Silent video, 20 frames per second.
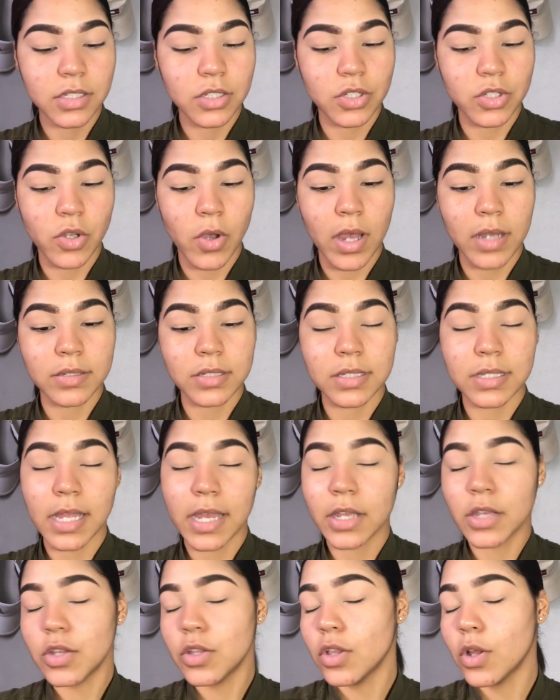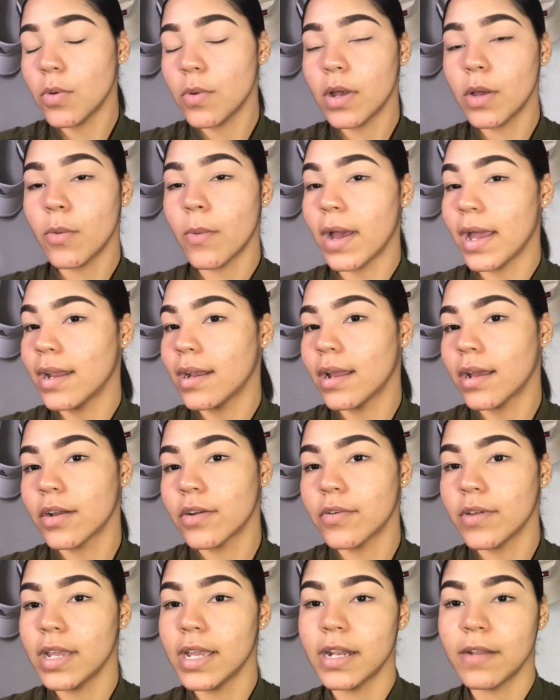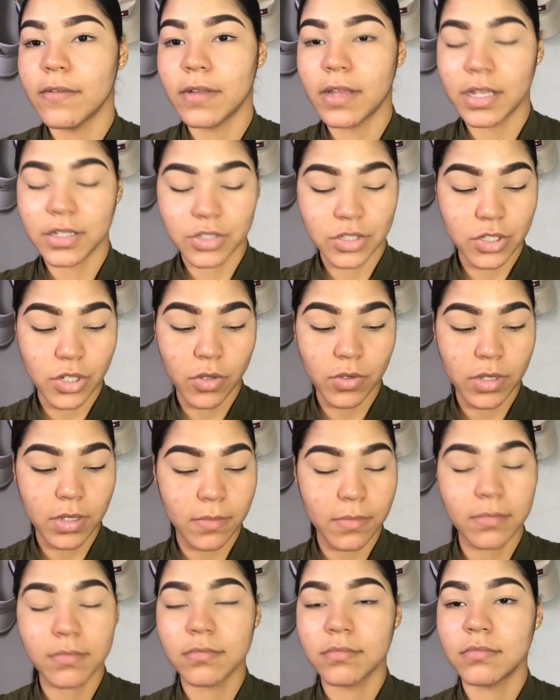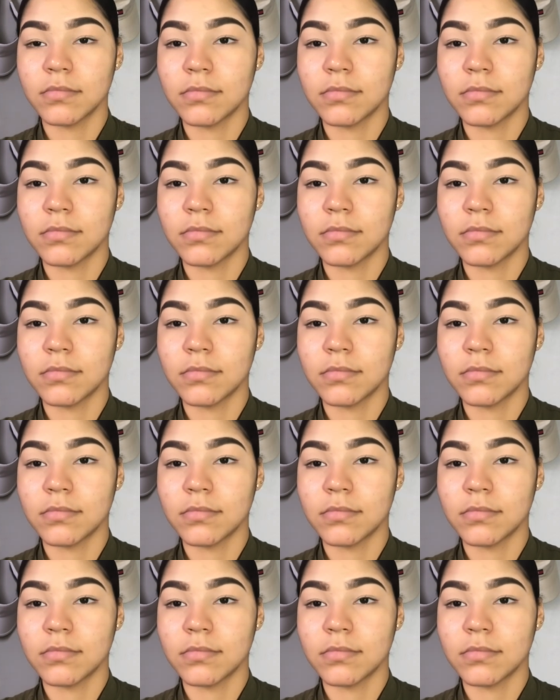So I was just like, you know what, why not create it and show them?